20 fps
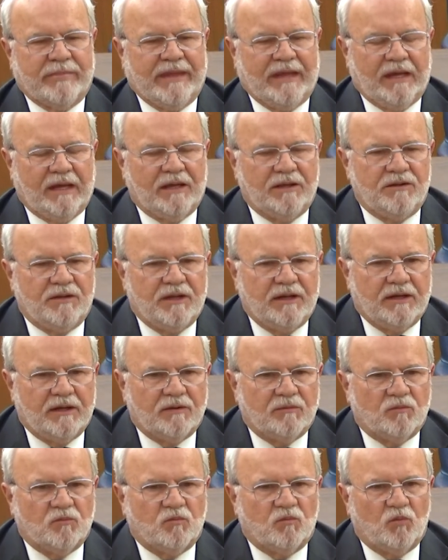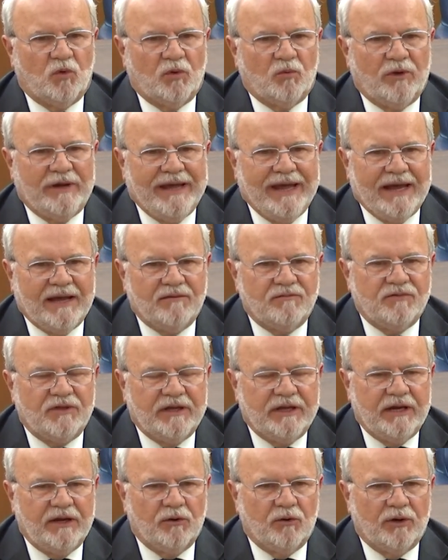And then when we have the
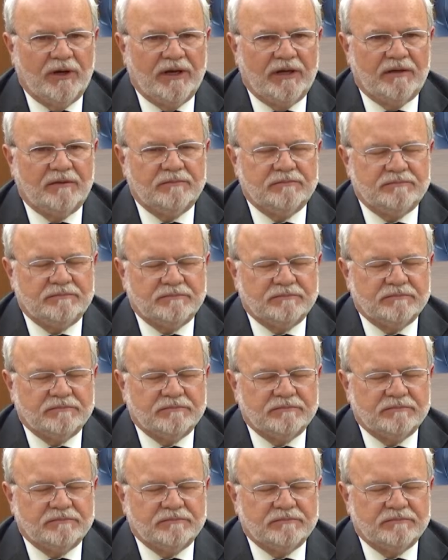hearing,